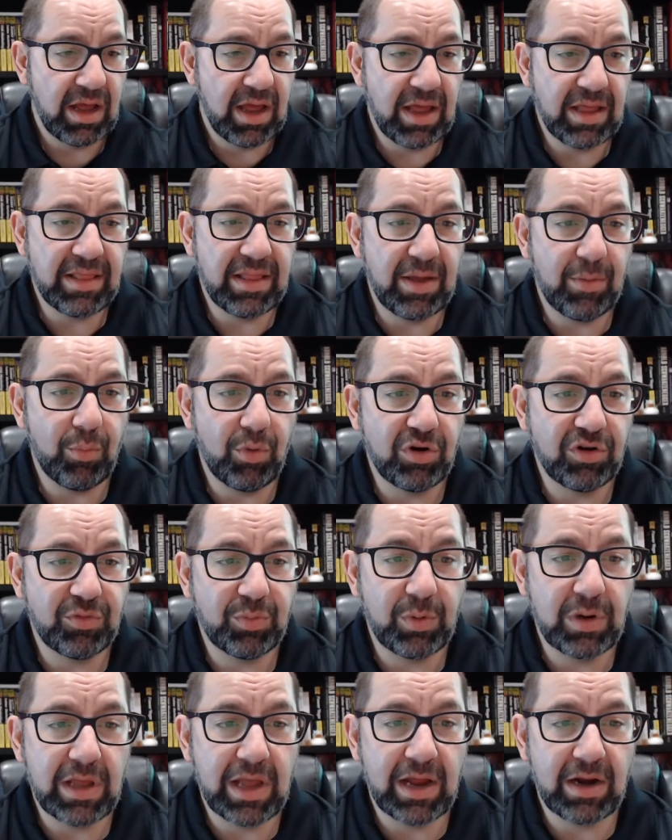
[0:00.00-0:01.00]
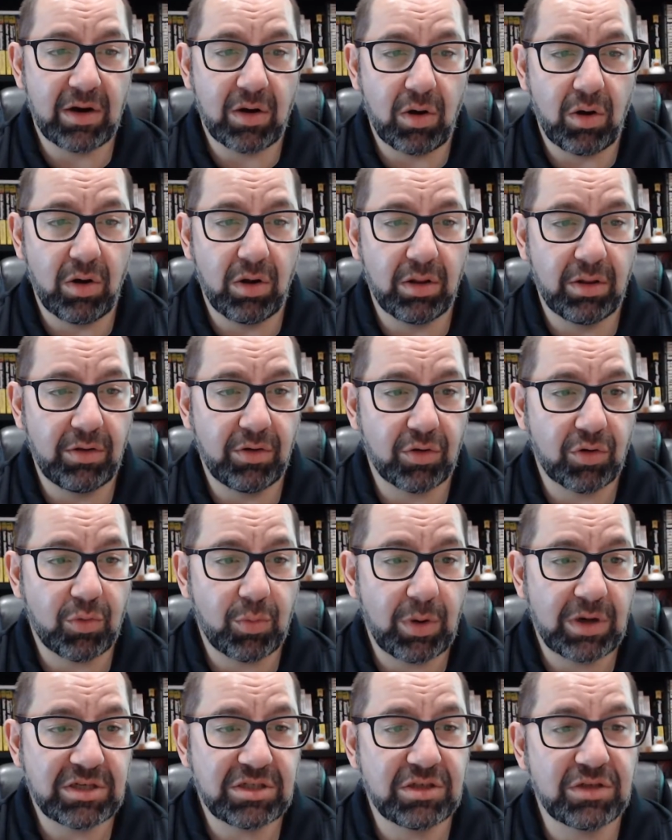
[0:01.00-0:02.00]
And then once we get all your
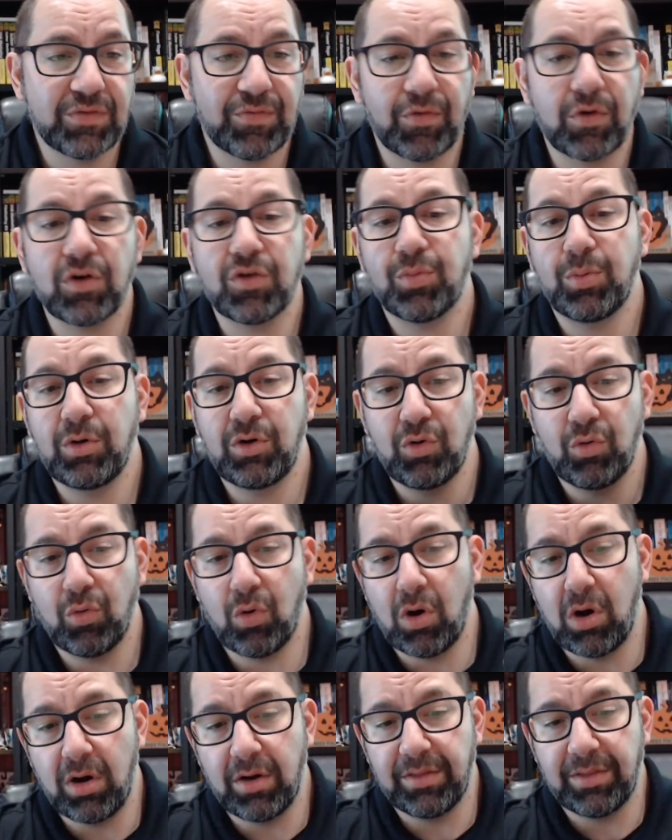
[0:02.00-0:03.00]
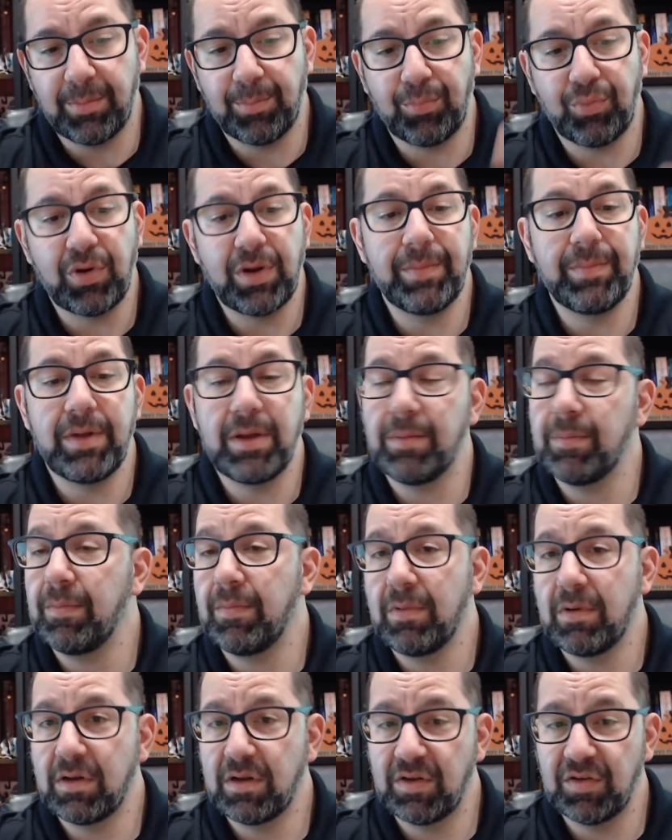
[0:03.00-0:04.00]
questions, first we do all the
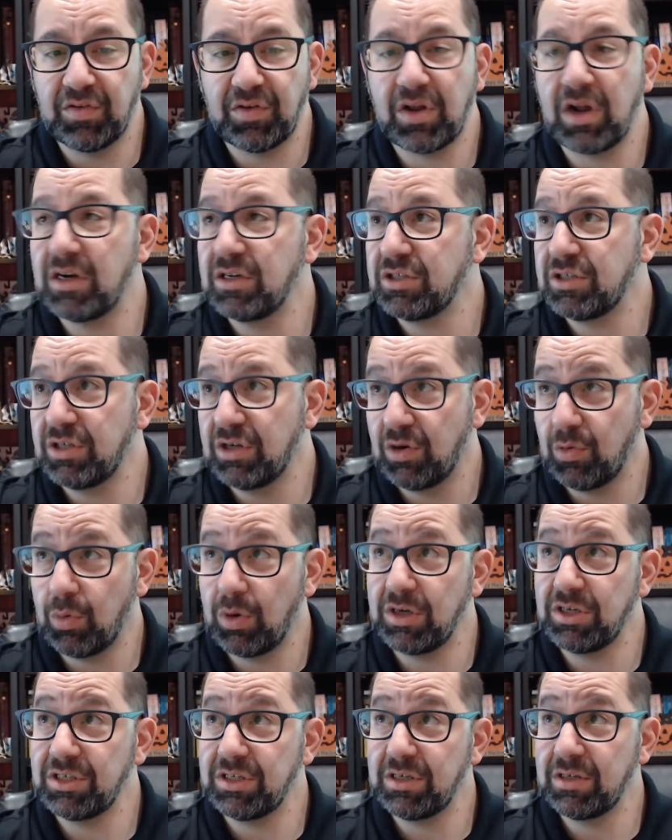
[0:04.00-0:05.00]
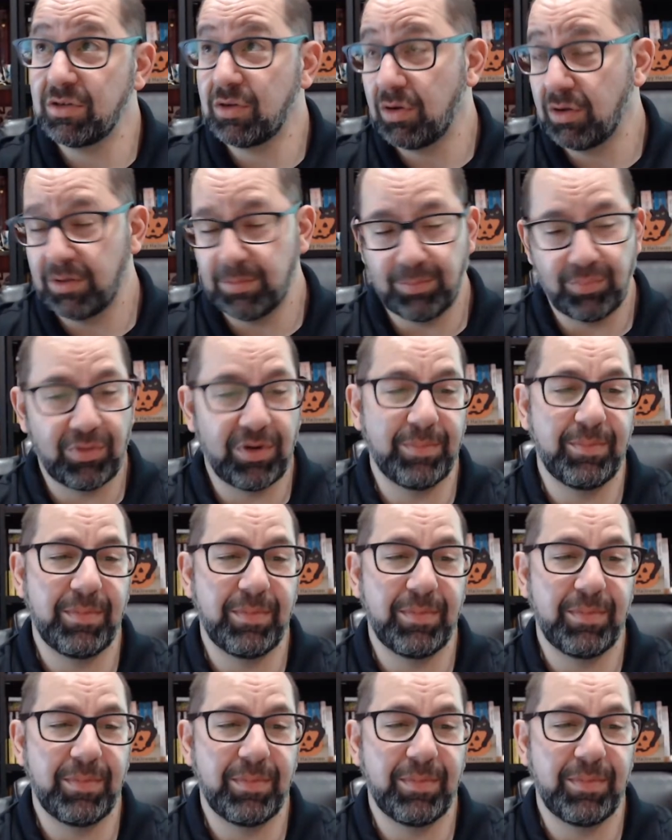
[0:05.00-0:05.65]
premium discussion questions, all the